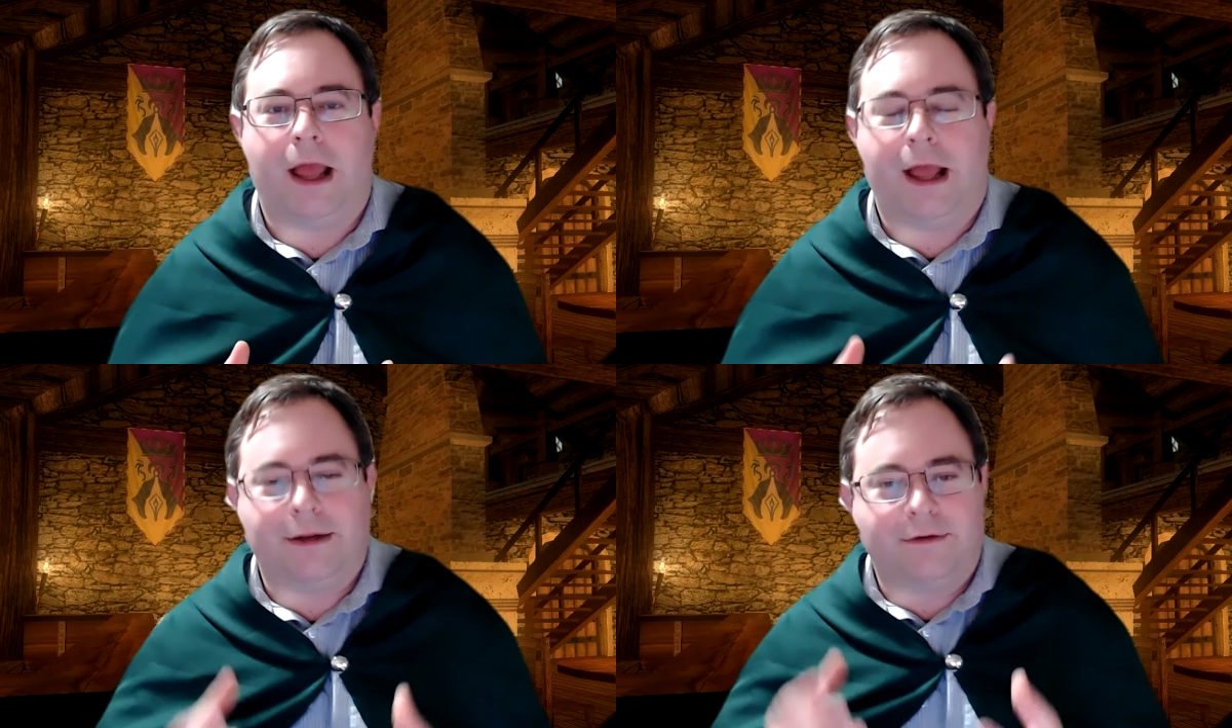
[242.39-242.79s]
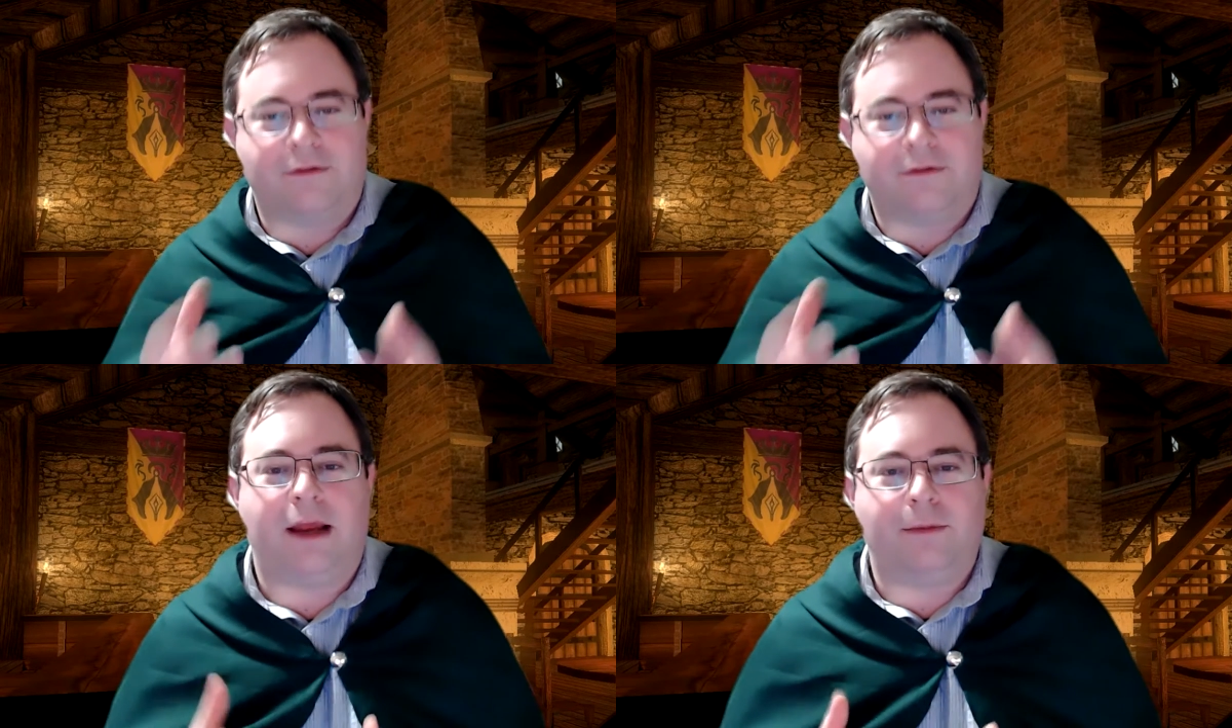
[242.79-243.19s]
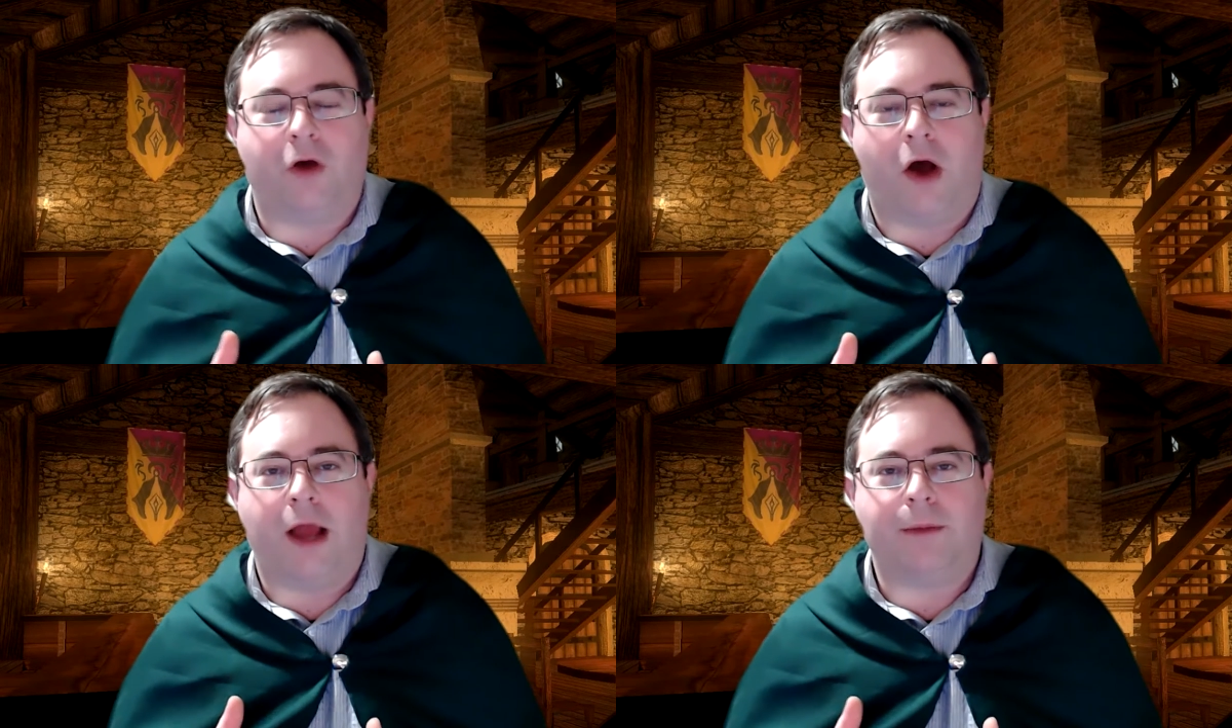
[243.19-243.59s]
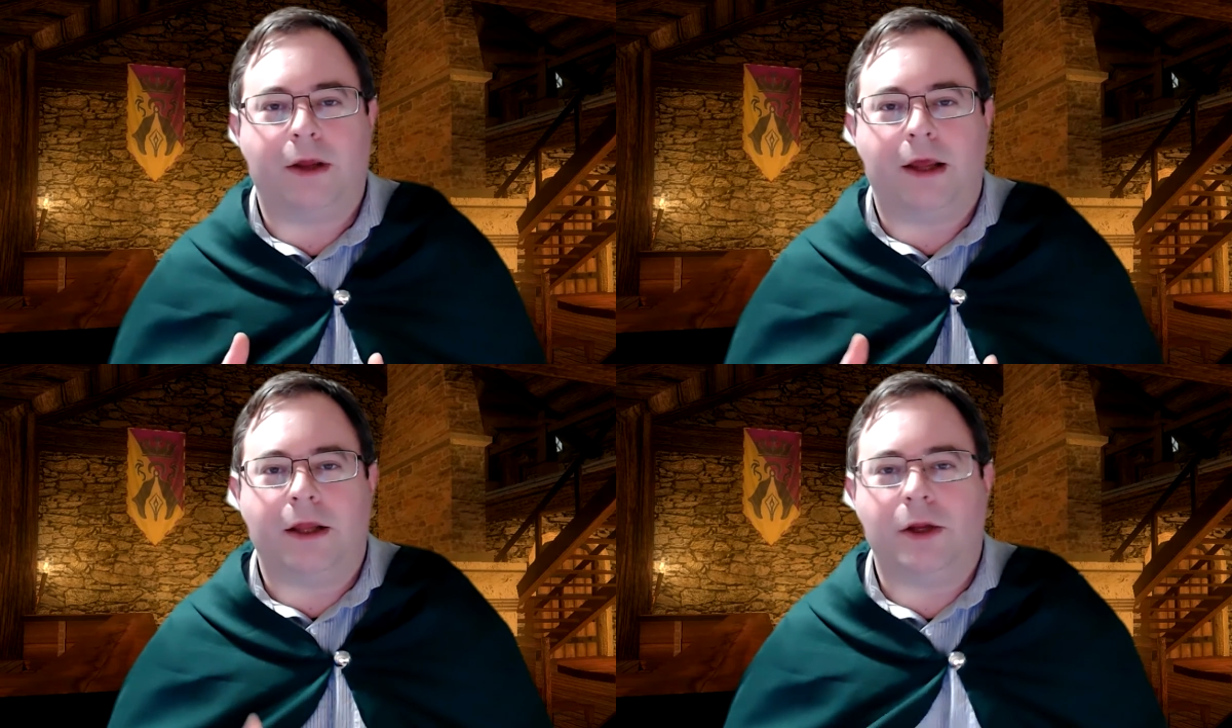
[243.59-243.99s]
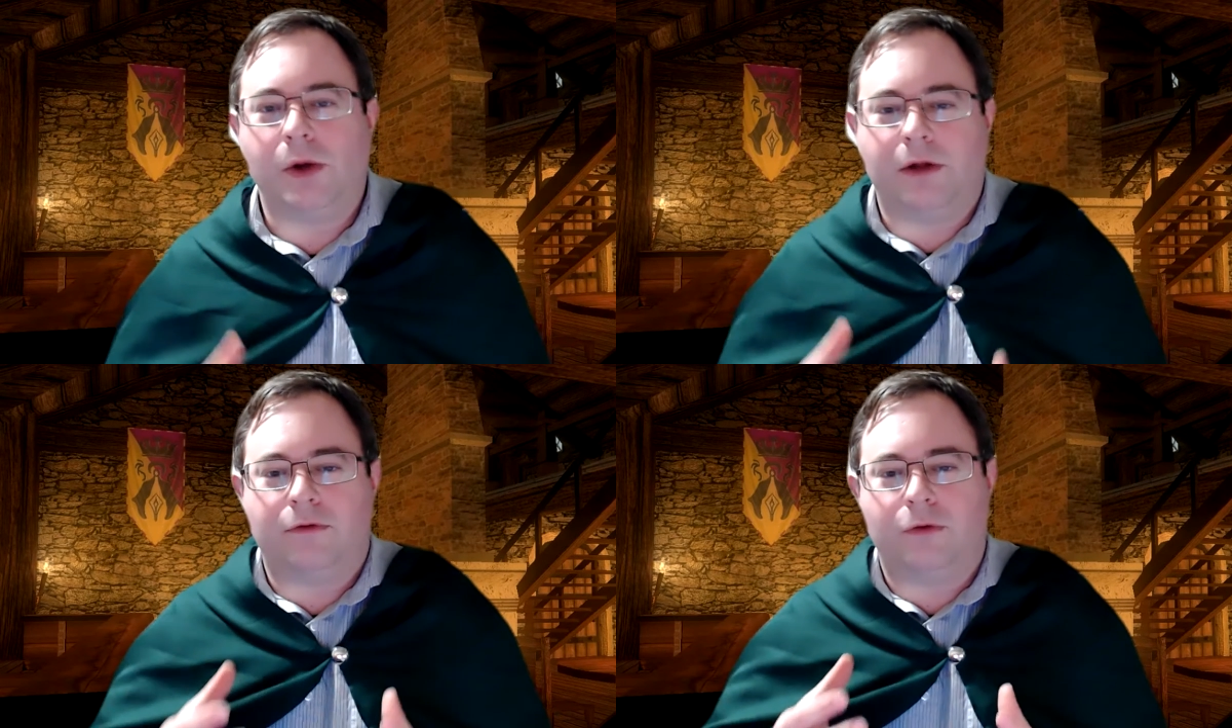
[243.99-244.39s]
And at the same time, you
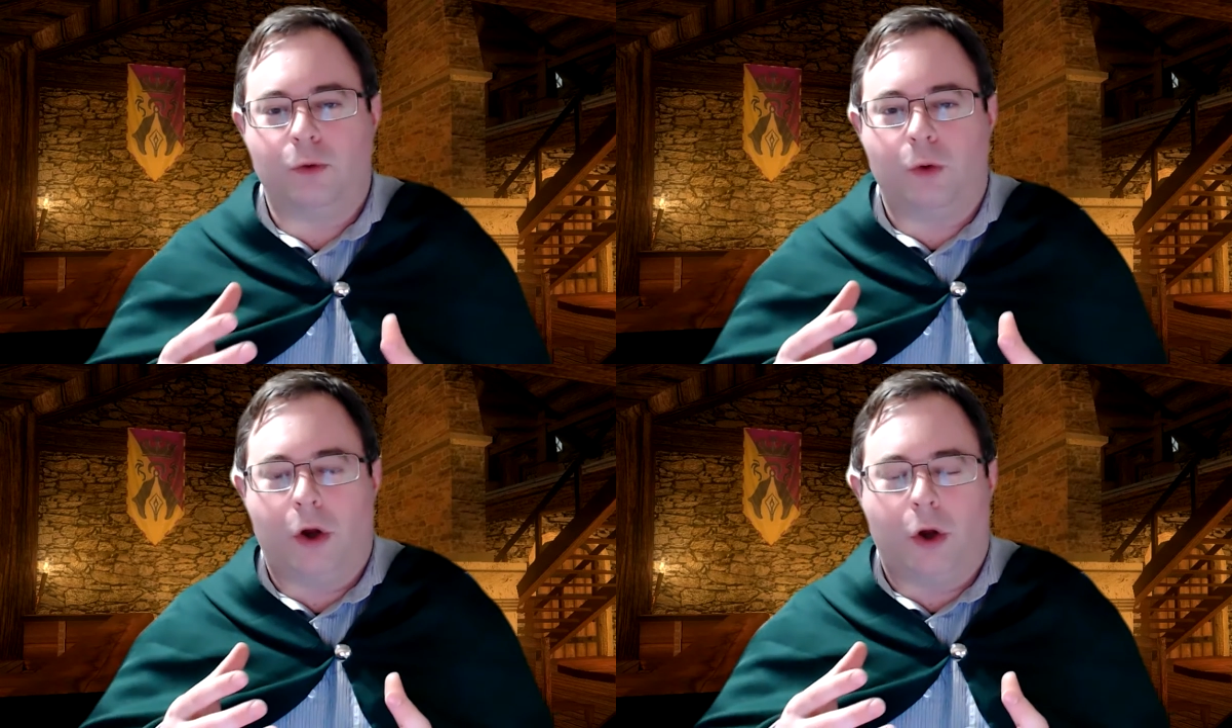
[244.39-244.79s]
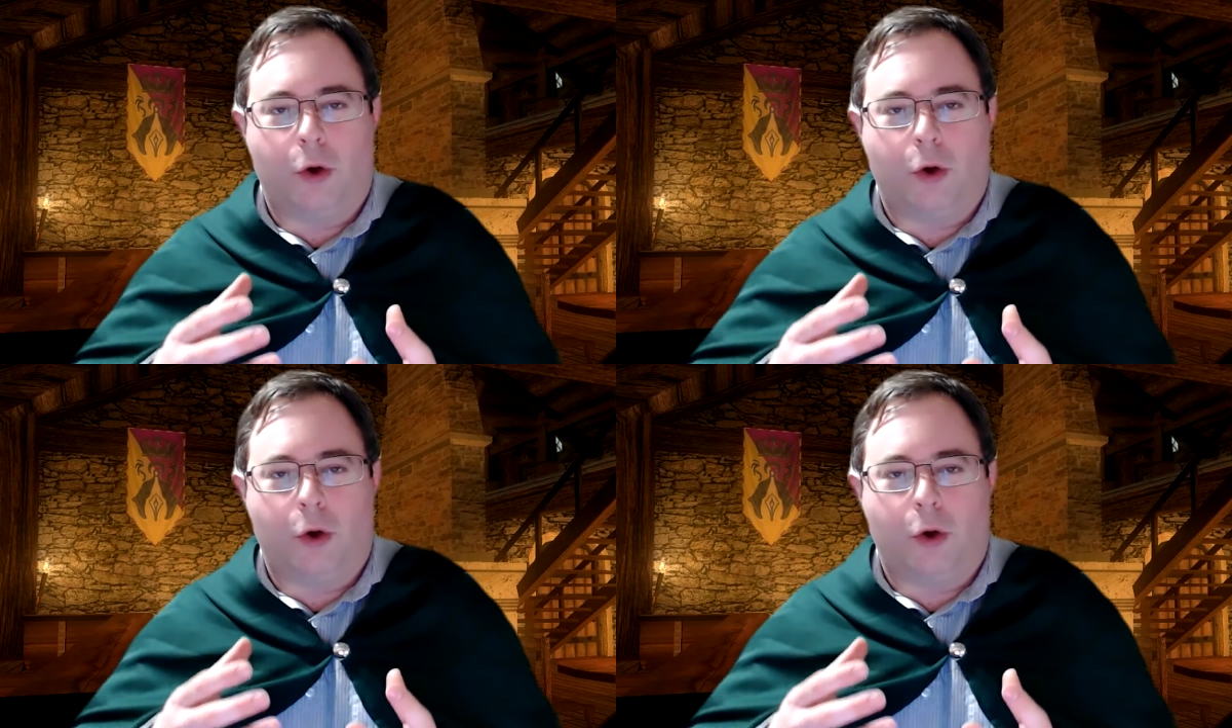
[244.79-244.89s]
get to